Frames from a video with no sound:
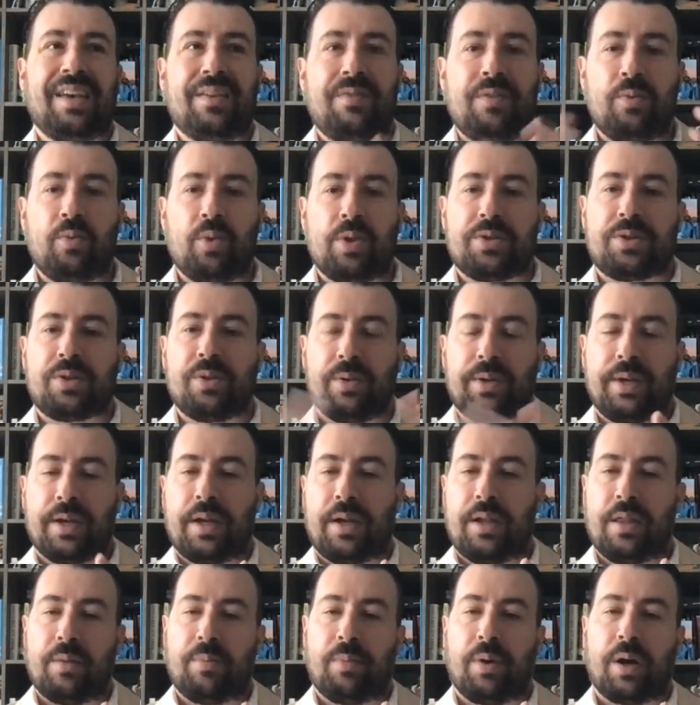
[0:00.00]
given what's going
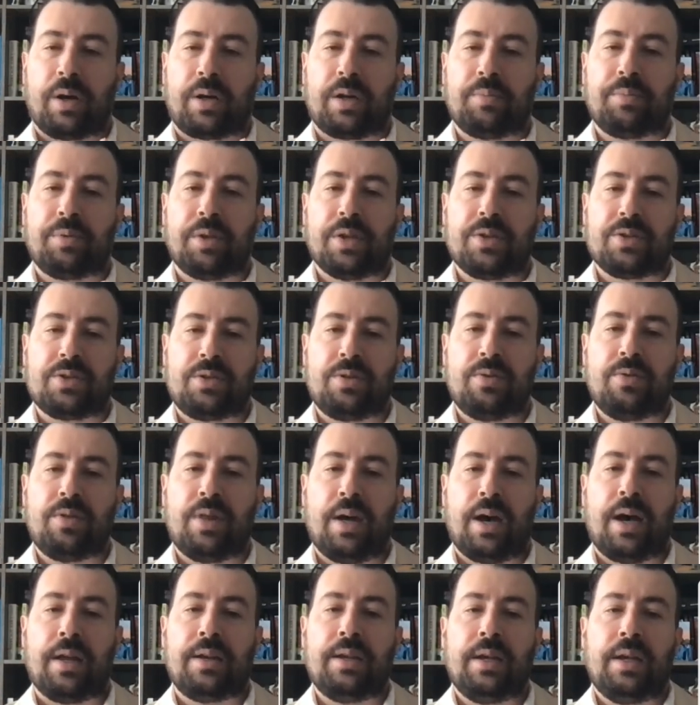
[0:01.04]
on in the marketplace to
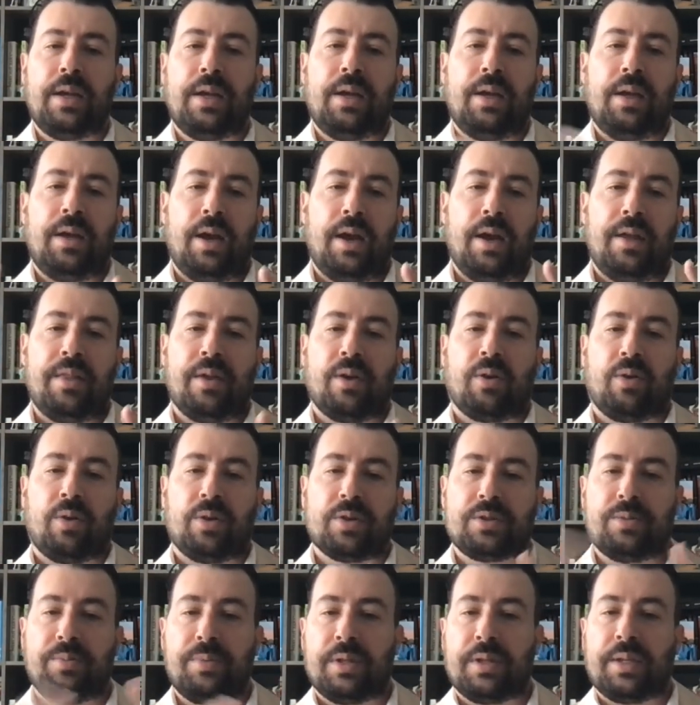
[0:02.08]
that? And then
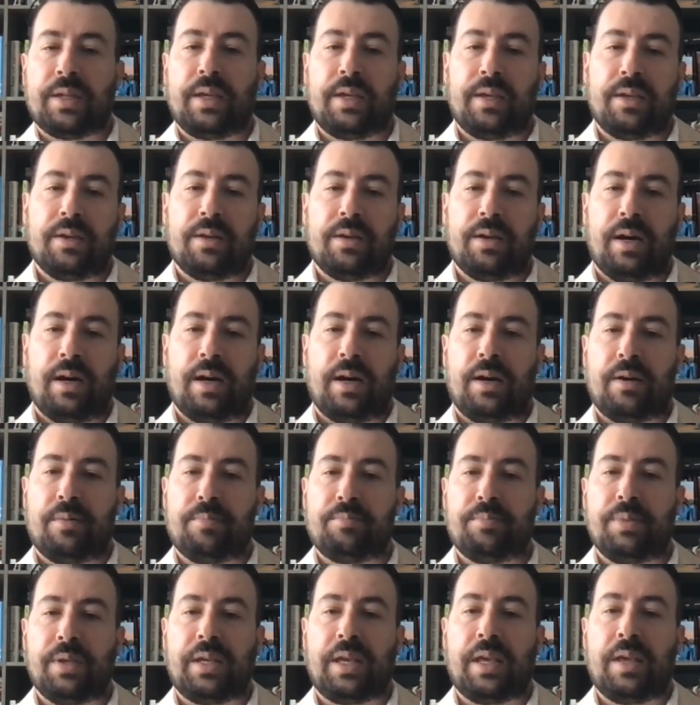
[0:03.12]
ultimately
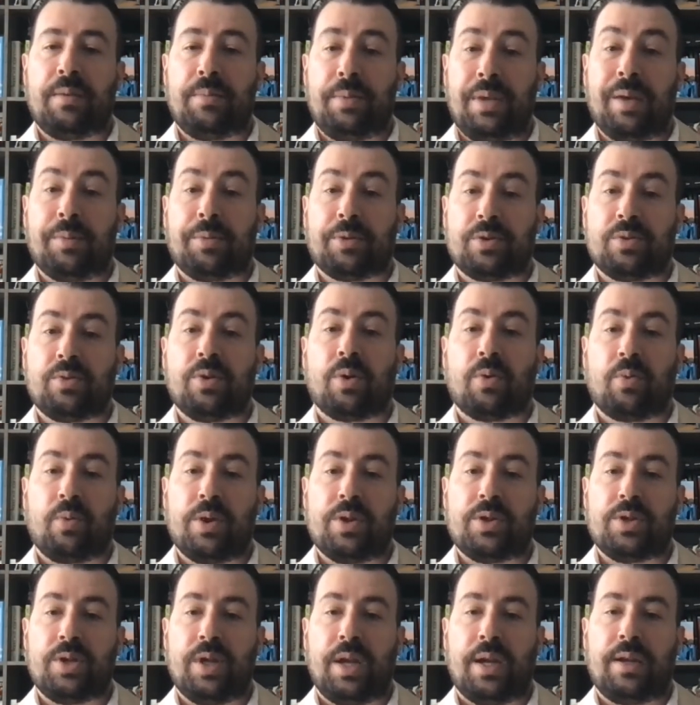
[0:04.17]
be able to
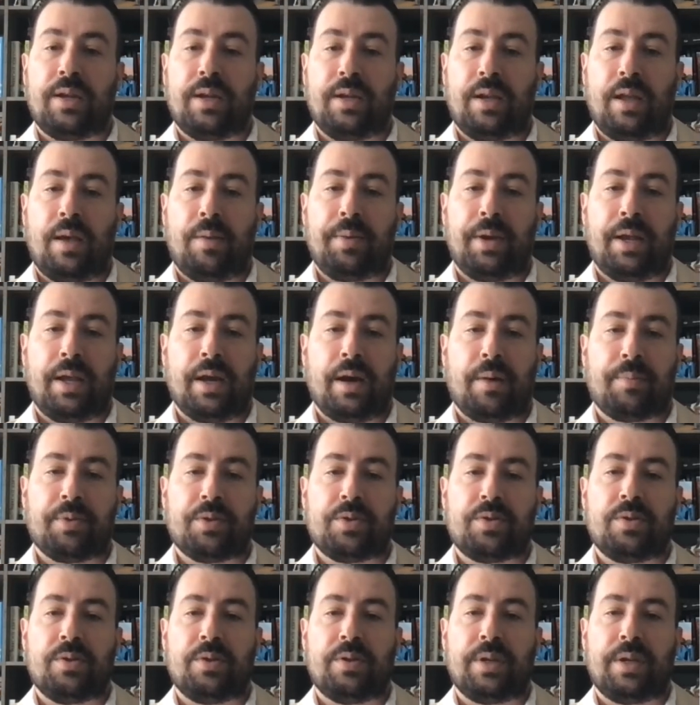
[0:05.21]
originate an M&A
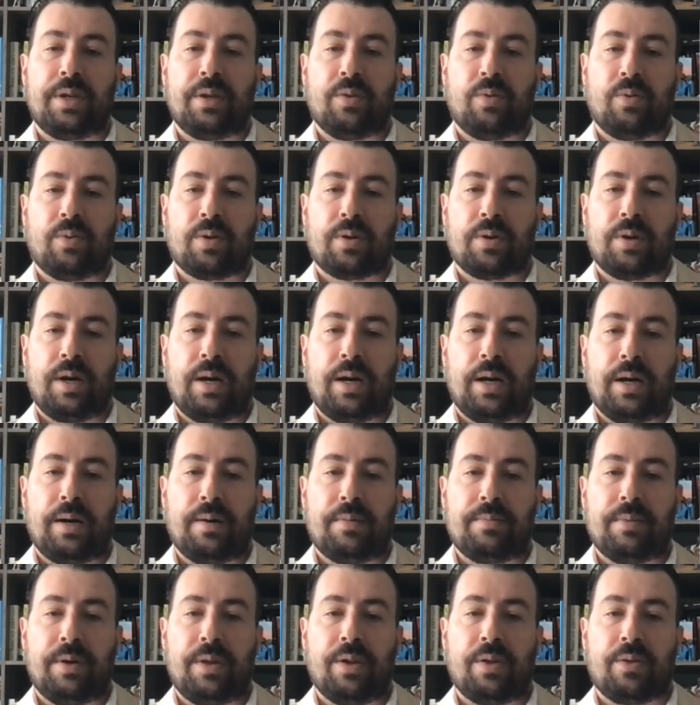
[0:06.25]
opportunity or
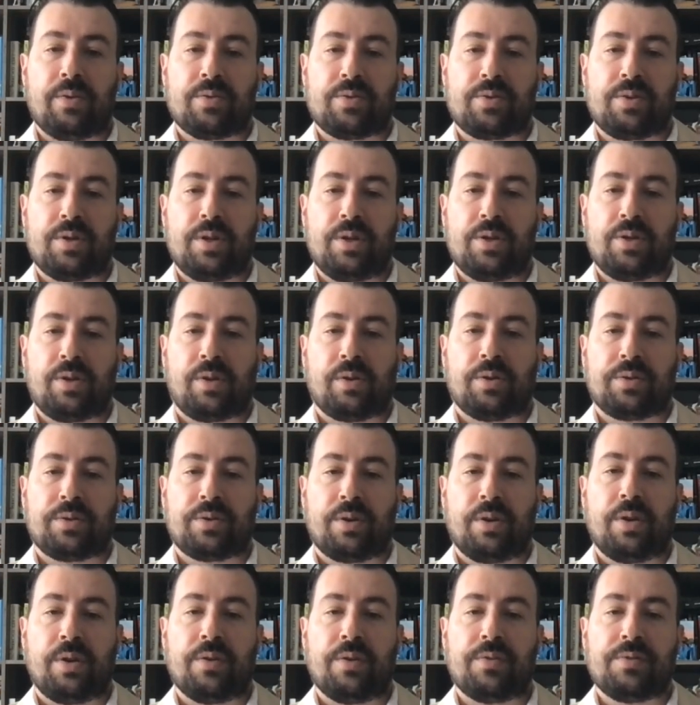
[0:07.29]
another strategic
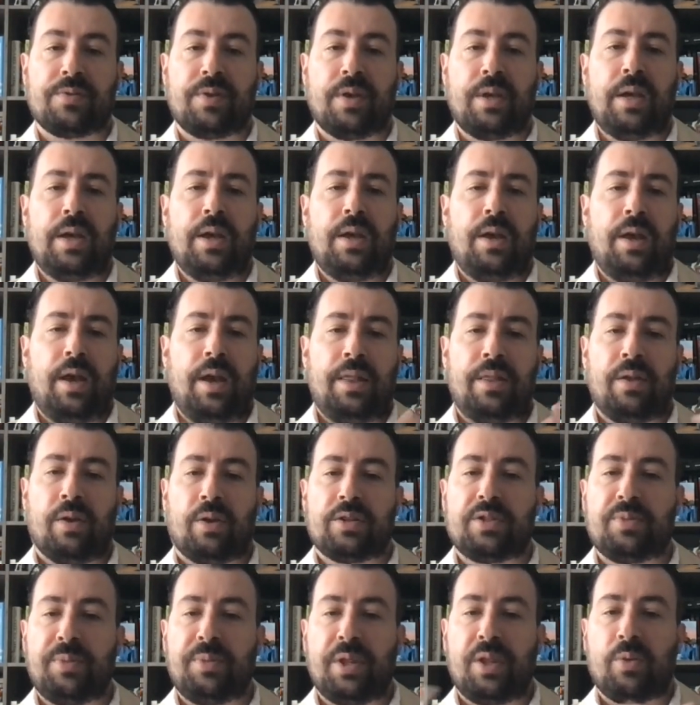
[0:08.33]
alternative. And then
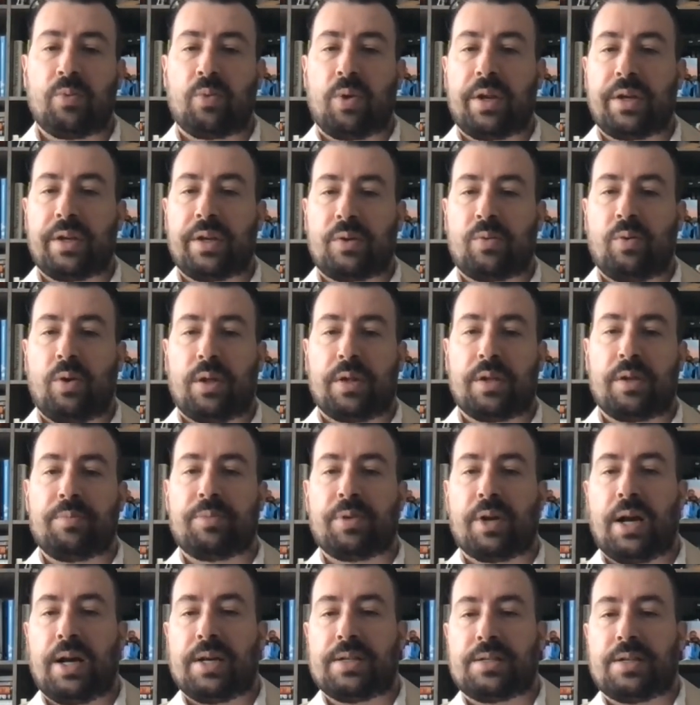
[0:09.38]
ultimately running a quality
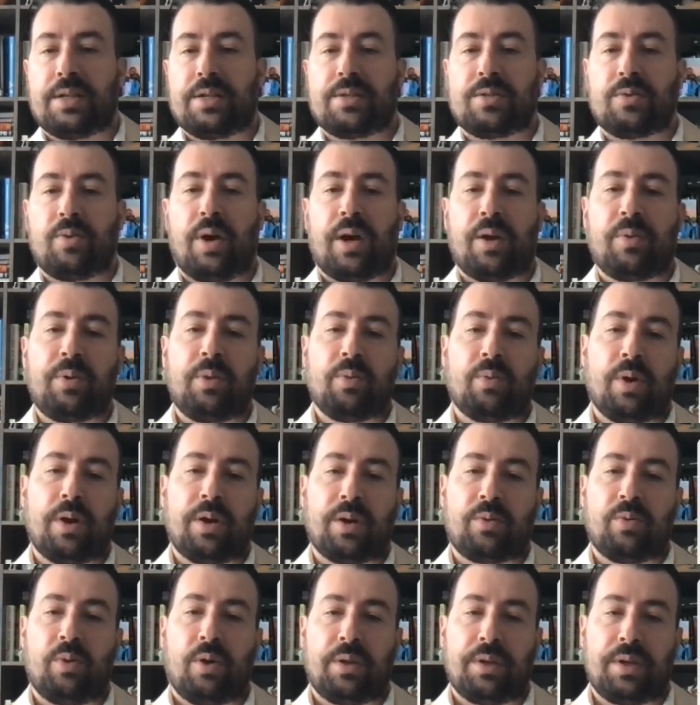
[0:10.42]
process. So how do we
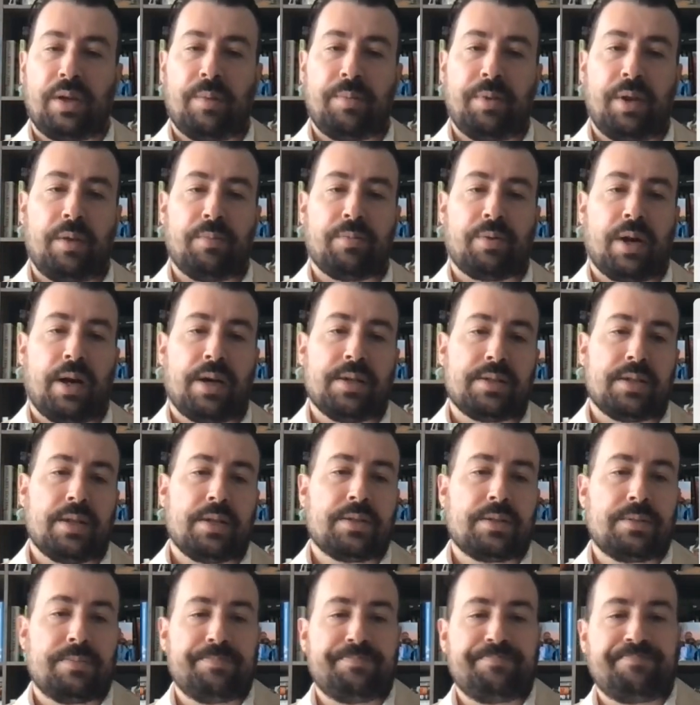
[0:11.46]
run a quality M&A
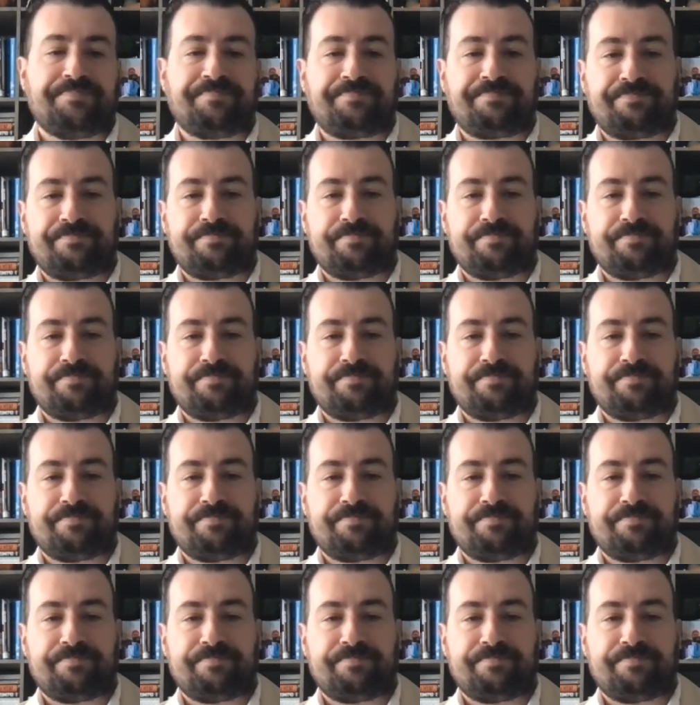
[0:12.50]
process?